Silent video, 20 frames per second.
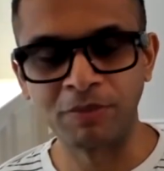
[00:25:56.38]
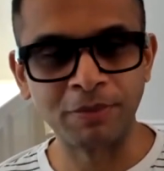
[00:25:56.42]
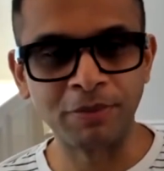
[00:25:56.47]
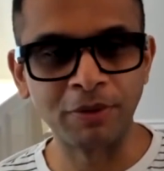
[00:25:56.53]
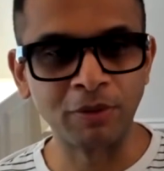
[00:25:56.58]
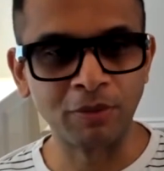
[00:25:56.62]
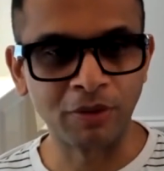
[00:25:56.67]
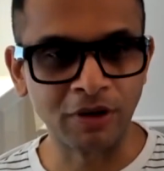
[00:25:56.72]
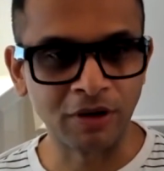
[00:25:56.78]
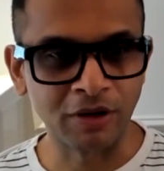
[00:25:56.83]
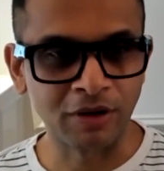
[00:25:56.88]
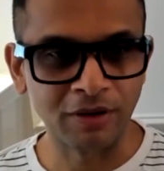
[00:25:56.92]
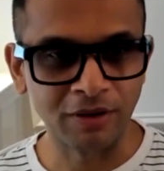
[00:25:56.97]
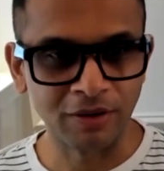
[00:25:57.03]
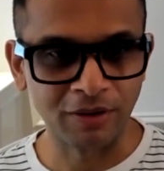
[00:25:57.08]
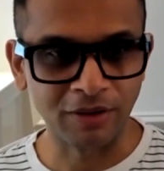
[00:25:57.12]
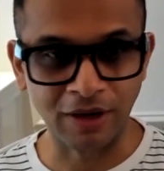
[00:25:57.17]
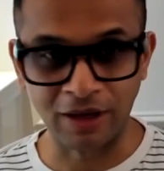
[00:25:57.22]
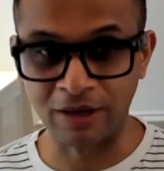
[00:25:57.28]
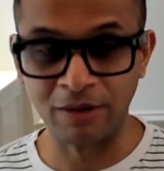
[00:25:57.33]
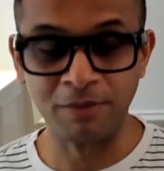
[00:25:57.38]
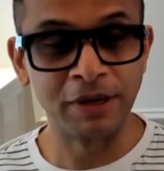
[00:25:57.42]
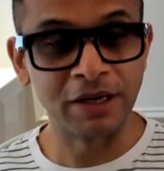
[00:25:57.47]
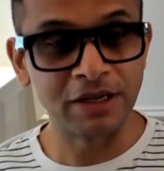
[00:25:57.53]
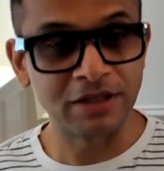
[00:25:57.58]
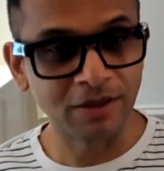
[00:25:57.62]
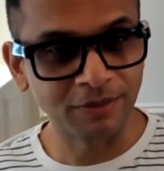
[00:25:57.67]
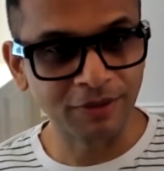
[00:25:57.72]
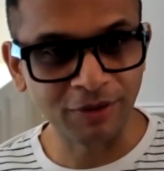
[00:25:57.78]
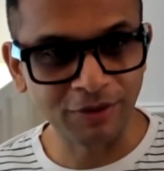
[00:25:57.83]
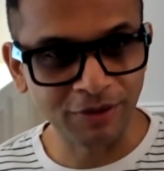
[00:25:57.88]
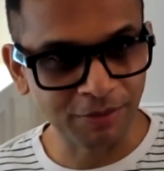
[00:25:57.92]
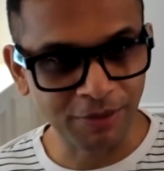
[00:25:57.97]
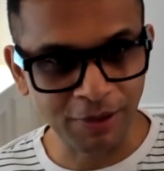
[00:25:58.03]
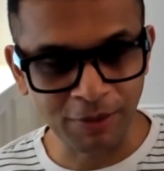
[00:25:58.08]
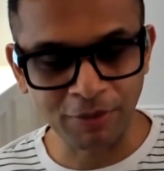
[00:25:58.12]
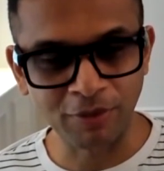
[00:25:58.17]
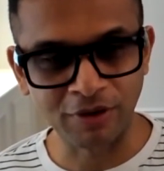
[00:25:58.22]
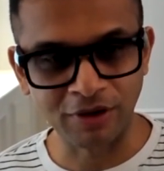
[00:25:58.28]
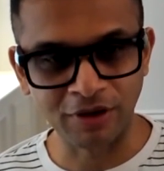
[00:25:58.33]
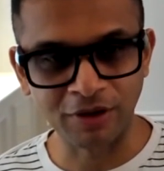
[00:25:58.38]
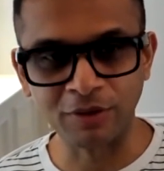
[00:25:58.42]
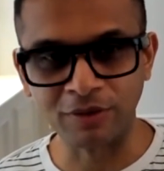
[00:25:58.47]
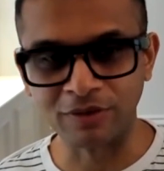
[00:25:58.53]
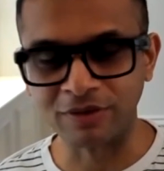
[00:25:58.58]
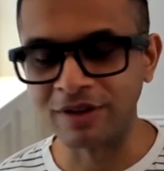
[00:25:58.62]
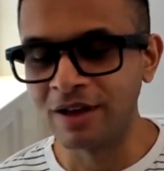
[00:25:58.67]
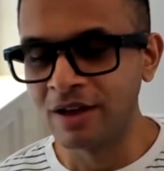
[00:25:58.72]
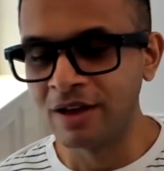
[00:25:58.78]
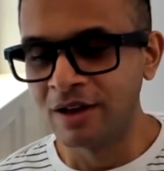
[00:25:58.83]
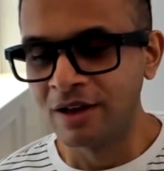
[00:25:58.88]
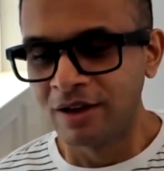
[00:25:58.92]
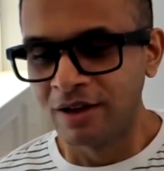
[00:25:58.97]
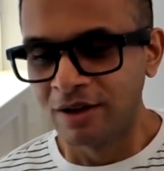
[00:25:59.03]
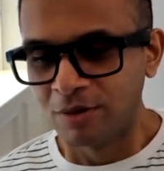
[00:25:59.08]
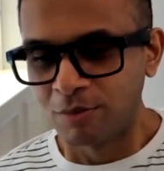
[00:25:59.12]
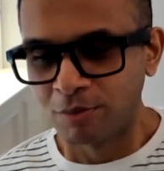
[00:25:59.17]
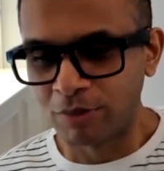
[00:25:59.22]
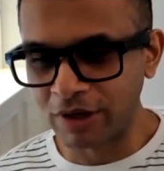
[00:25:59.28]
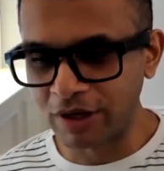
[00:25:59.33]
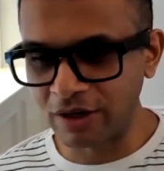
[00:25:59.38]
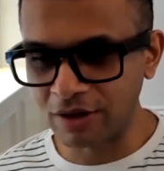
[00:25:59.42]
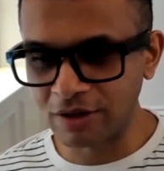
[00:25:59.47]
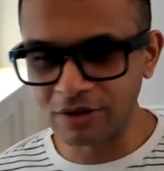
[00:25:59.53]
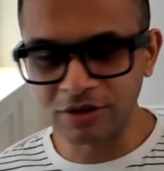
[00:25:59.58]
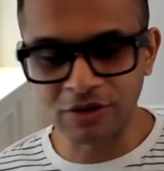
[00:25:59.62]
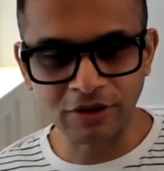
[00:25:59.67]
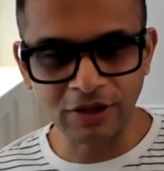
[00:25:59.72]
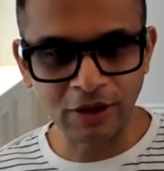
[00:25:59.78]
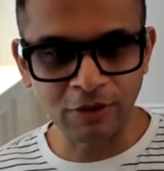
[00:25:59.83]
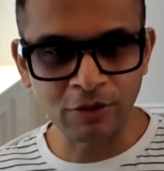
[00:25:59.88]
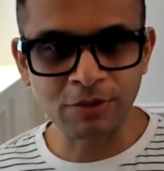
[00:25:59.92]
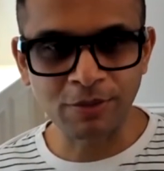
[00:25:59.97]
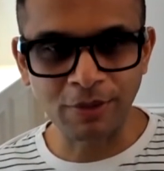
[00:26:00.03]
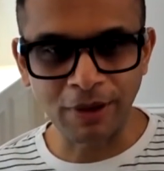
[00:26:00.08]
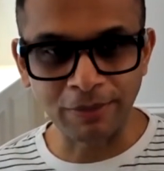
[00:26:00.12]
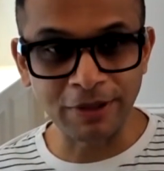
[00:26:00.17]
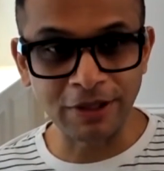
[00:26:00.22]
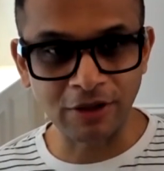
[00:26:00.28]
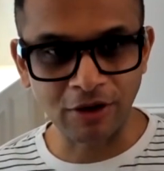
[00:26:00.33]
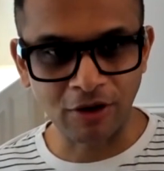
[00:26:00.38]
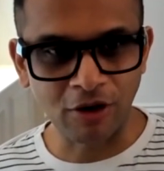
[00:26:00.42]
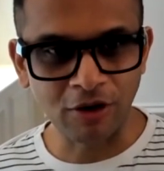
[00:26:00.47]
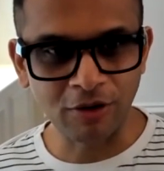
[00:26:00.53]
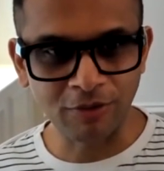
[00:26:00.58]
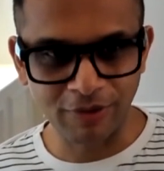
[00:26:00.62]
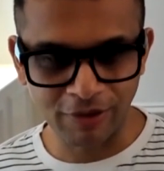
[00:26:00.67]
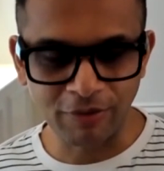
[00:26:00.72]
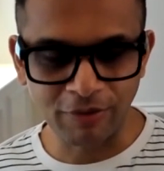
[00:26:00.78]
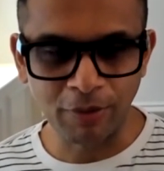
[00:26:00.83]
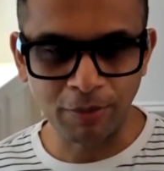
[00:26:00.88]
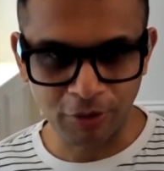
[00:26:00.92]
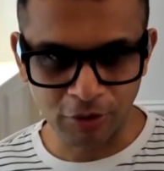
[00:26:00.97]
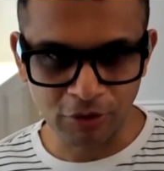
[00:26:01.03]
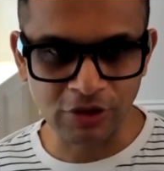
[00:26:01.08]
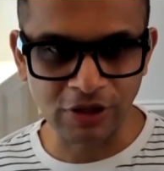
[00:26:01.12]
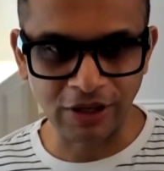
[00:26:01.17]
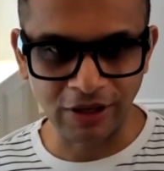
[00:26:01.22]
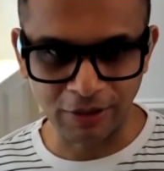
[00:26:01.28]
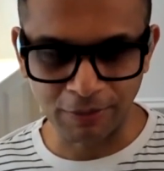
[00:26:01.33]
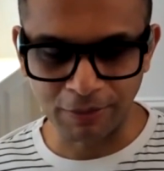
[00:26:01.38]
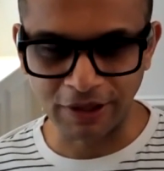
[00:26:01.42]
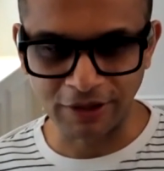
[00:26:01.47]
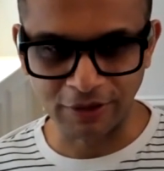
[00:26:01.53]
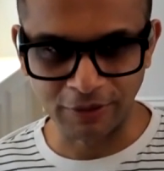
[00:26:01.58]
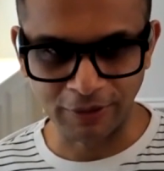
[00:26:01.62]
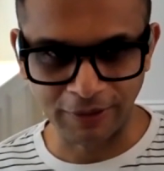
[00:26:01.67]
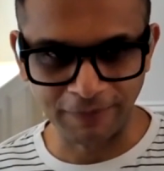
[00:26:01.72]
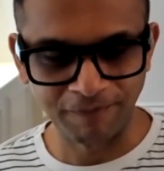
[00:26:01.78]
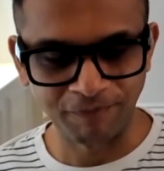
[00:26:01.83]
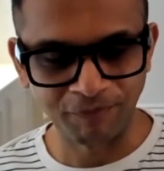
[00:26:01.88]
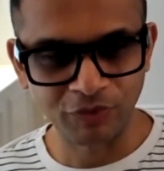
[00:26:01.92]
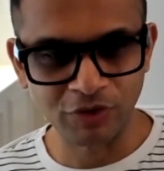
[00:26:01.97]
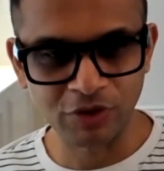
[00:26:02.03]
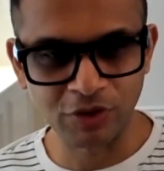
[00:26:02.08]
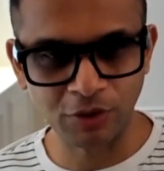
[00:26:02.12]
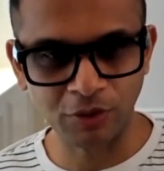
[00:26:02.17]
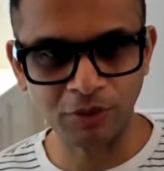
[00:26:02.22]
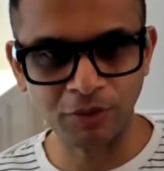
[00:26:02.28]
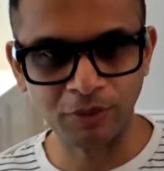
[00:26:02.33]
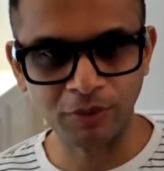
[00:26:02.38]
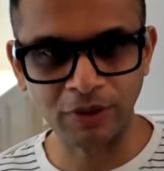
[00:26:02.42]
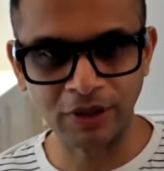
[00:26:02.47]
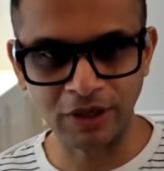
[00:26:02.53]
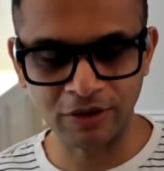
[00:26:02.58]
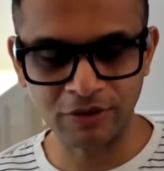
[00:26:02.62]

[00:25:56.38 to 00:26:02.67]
people want, I'll build something that people want to use. But it turns out that was probably the wrong way of approaching it, by the way. So